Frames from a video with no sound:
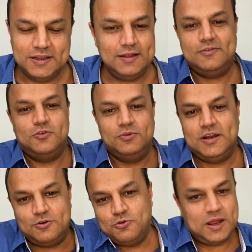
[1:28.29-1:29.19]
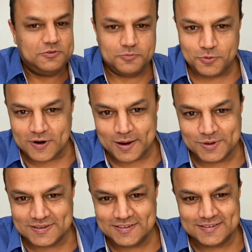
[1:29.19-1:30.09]
So there are two types of
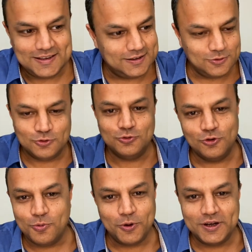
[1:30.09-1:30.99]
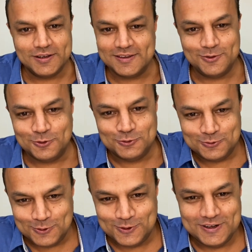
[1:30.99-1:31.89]
programmers in C, those who know pointers and those who
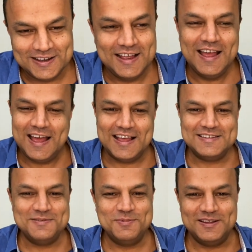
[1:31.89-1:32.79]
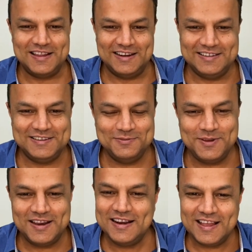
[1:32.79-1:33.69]
don't. As simple as that. This is
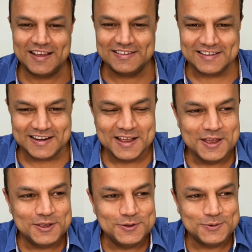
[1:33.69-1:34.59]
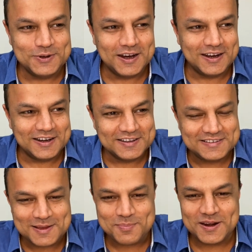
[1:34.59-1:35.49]
where, like I said, you
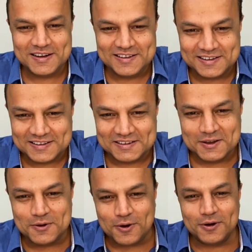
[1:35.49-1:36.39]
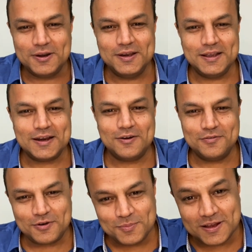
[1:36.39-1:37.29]
separate the ordinary
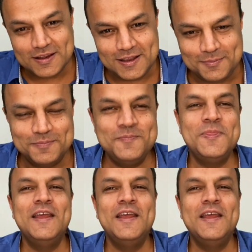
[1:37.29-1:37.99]
crowd from the cream.